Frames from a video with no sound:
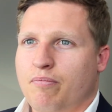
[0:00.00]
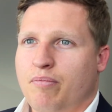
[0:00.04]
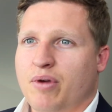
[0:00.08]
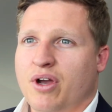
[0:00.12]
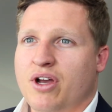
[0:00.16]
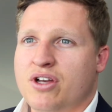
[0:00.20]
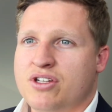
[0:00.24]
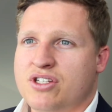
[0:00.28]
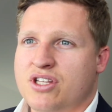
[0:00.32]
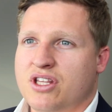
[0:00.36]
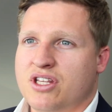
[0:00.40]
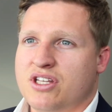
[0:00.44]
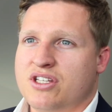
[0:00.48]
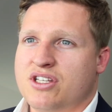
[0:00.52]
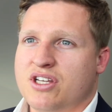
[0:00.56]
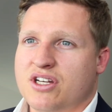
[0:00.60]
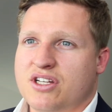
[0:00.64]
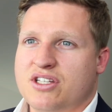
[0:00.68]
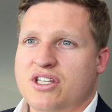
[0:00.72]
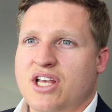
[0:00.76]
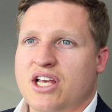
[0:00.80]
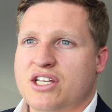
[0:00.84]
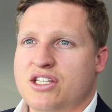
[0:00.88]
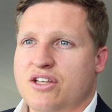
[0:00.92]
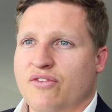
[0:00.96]
Because of the
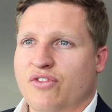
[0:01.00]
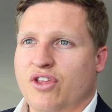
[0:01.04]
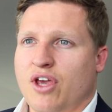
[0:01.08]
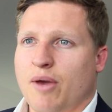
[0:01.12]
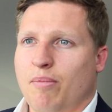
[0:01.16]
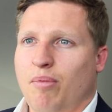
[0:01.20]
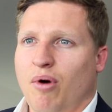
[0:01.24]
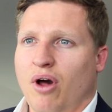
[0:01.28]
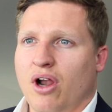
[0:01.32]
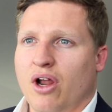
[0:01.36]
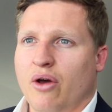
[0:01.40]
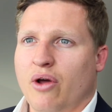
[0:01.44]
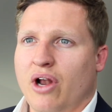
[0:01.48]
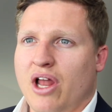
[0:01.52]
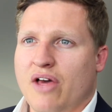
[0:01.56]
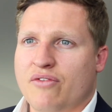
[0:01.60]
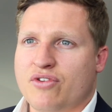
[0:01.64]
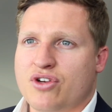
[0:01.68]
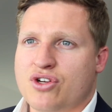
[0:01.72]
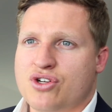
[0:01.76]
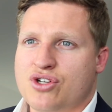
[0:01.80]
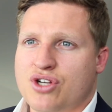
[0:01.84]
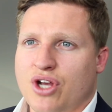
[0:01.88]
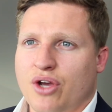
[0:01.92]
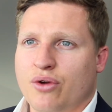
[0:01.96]
success of the Apollo
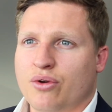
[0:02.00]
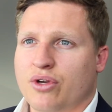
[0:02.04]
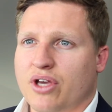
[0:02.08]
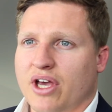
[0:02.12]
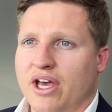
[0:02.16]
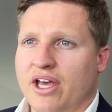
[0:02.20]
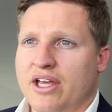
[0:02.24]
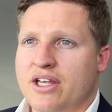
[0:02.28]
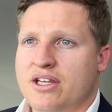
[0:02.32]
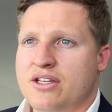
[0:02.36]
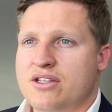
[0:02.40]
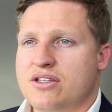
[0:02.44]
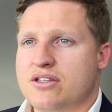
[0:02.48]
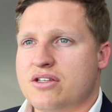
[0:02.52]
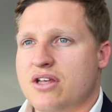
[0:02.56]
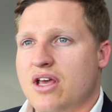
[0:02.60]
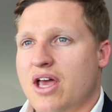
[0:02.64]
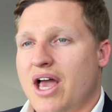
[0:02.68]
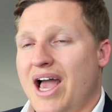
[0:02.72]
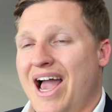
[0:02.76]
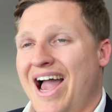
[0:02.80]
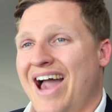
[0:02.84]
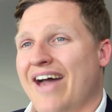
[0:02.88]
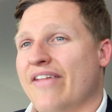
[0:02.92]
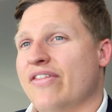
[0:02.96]
11
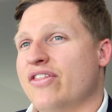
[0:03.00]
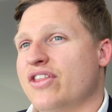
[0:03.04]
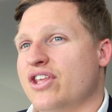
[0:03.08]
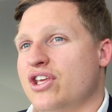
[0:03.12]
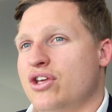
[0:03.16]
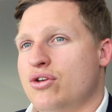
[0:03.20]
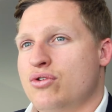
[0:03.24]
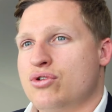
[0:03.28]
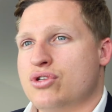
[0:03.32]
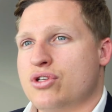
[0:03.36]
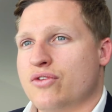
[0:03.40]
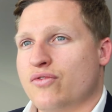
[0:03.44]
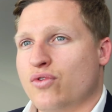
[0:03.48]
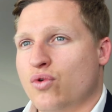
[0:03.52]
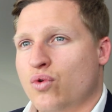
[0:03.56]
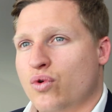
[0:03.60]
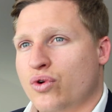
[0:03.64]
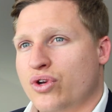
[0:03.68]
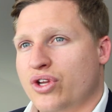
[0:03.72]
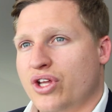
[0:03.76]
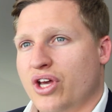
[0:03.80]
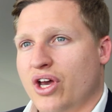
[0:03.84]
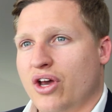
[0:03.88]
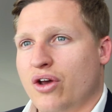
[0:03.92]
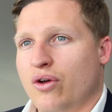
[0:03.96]
showcase and the use of
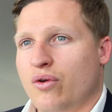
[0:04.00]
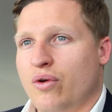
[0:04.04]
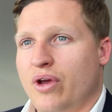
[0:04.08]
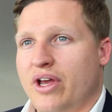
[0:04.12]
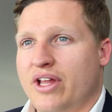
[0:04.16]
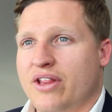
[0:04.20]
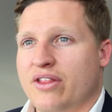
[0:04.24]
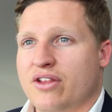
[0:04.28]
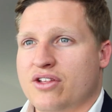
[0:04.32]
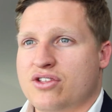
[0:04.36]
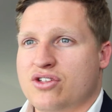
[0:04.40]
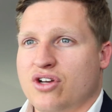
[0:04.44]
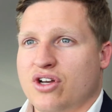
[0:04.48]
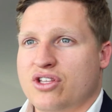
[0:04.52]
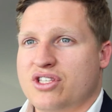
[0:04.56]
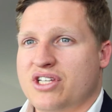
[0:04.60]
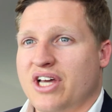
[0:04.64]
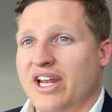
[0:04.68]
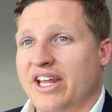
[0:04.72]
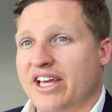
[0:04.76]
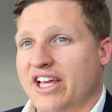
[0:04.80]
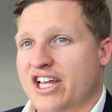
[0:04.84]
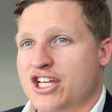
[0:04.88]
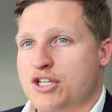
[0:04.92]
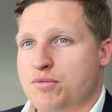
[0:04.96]
audio in the
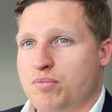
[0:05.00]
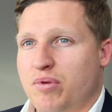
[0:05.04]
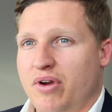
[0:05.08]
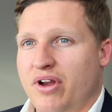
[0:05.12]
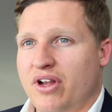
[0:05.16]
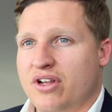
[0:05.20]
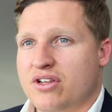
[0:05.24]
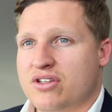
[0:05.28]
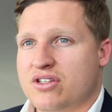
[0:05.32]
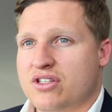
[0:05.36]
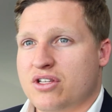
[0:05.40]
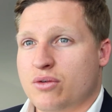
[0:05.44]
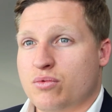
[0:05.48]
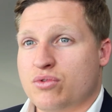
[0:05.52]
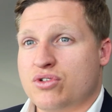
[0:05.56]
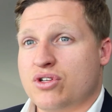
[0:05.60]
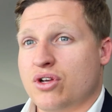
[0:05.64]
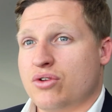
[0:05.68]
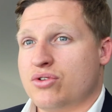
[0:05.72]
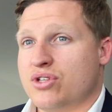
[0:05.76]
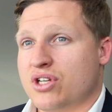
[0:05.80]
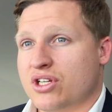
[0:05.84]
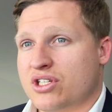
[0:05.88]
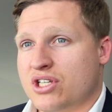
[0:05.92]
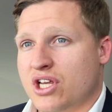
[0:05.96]
Titanic experience that was
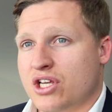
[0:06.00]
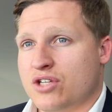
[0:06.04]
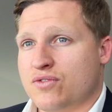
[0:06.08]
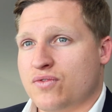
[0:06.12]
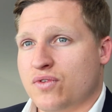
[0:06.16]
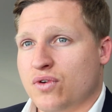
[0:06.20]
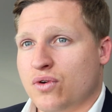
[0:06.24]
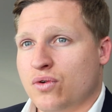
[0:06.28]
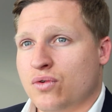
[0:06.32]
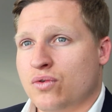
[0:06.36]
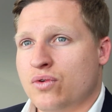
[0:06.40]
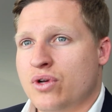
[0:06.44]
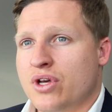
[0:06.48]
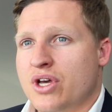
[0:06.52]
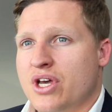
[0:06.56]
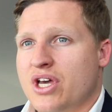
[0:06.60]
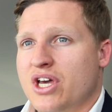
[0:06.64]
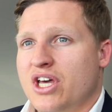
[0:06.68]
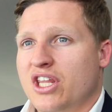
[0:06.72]
so successful,